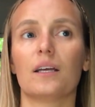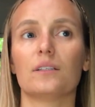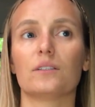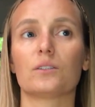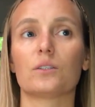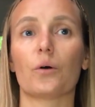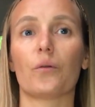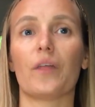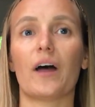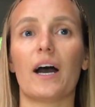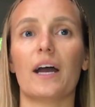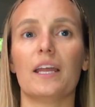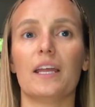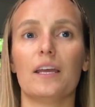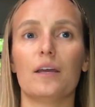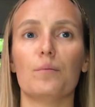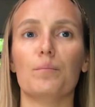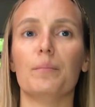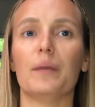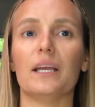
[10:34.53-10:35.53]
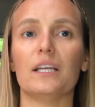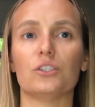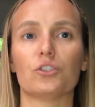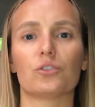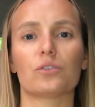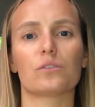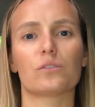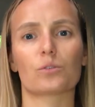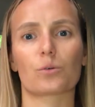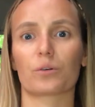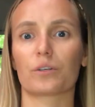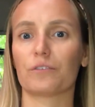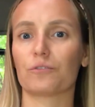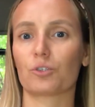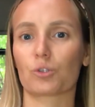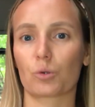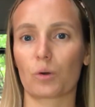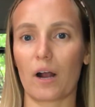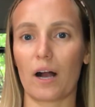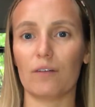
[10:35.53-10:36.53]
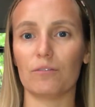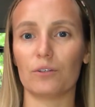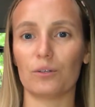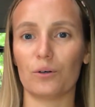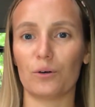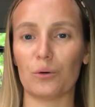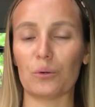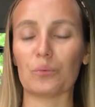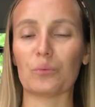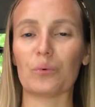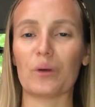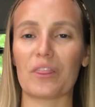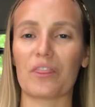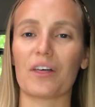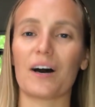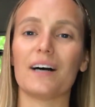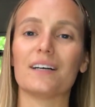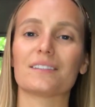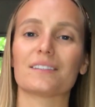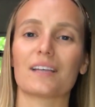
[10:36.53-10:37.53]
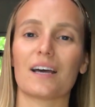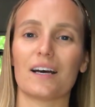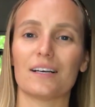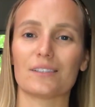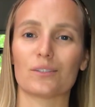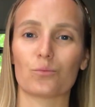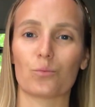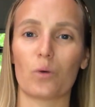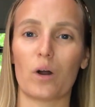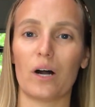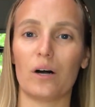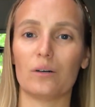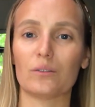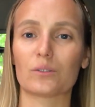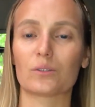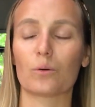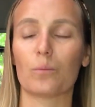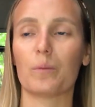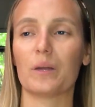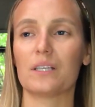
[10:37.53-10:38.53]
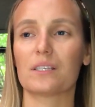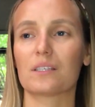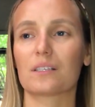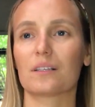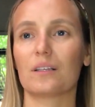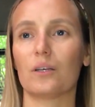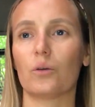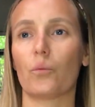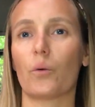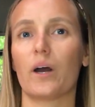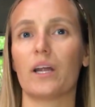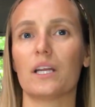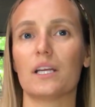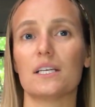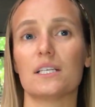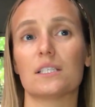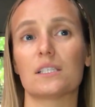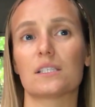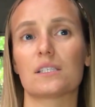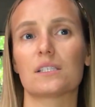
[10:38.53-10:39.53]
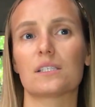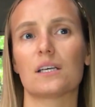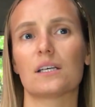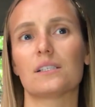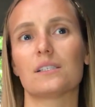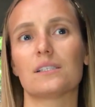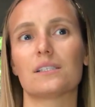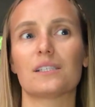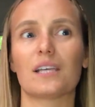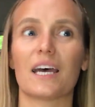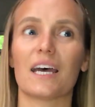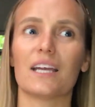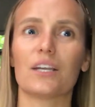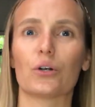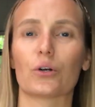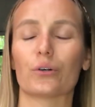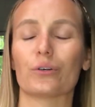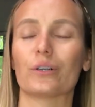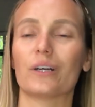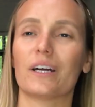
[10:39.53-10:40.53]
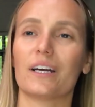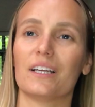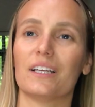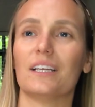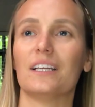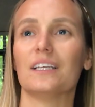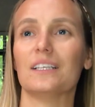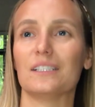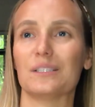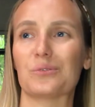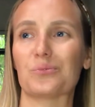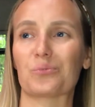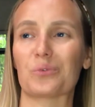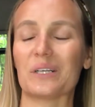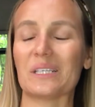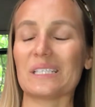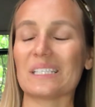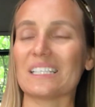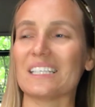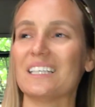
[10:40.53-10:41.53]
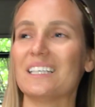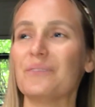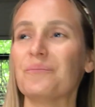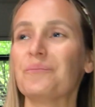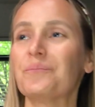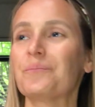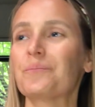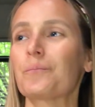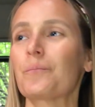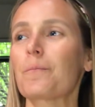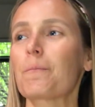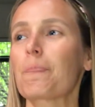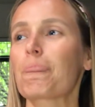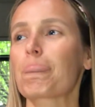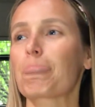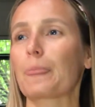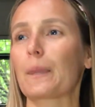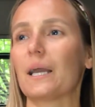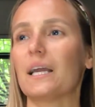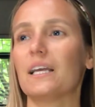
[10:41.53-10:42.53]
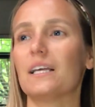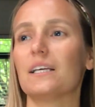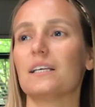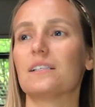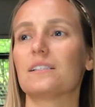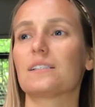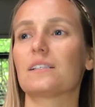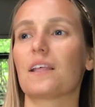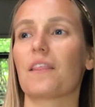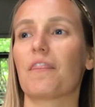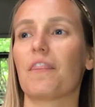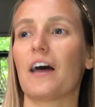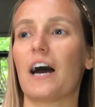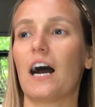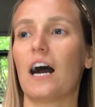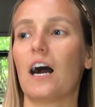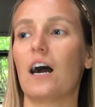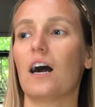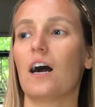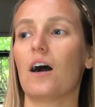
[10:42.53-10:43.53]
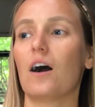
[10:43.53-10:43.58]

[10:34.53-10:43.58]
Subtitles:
so that it may sort of travel with us as well. So basically what is said, or it is written, is that